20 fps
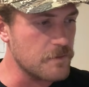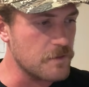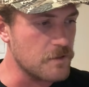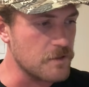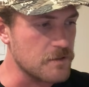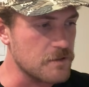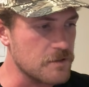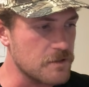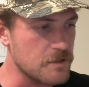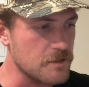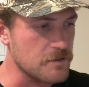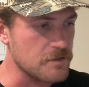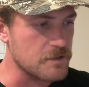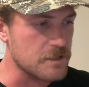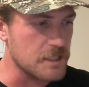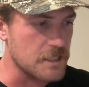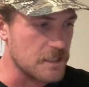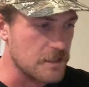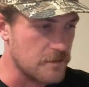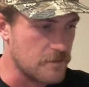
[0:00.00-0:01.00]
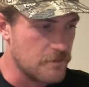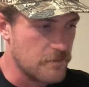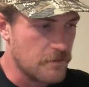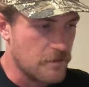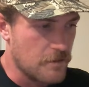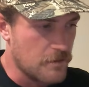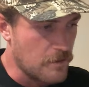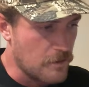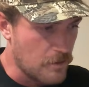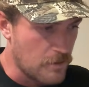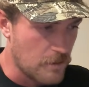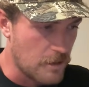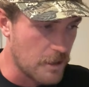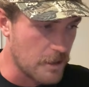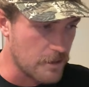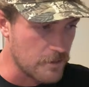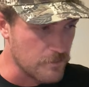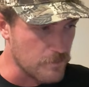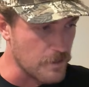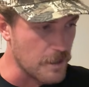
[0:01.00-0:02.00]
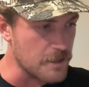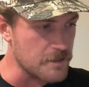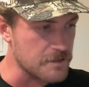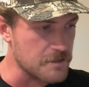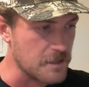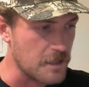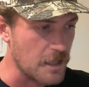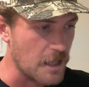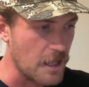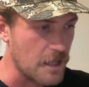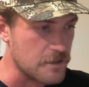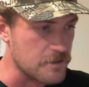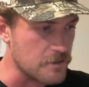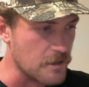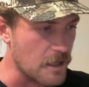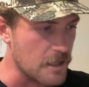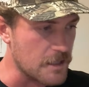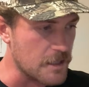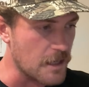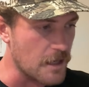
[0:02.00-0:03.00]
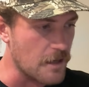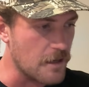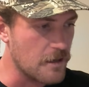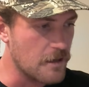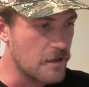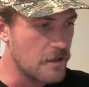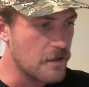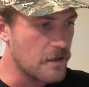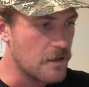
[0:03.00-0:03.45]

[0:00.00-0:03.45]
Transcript: you can still see a lot of the rails engaged right there.